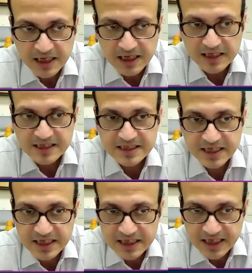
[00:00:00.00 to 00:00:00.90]
that
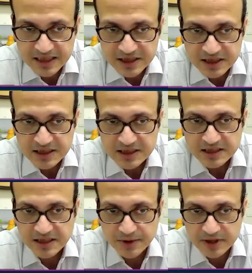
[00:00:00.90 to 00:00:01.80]
single agent
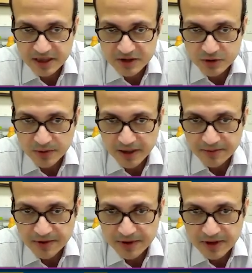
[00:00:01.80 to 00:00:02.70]

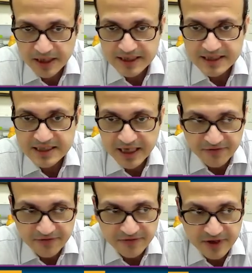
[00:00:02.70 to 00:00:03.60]
zabardastumab is
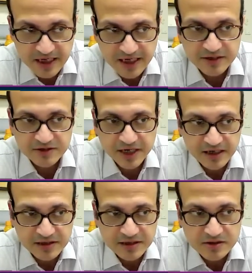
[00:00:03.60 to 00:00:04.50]
safe in
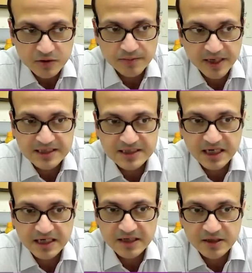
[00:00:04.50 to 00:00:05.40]
recurrent or
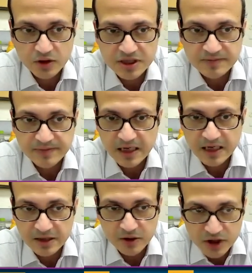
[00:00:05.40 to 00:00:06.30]
metastatic
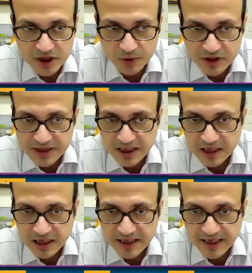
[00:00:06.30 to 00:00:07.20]
non-small cell
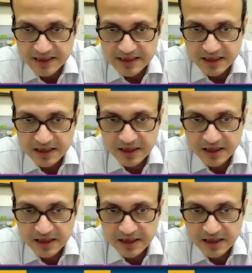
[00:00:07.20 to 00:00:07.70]
lung cancer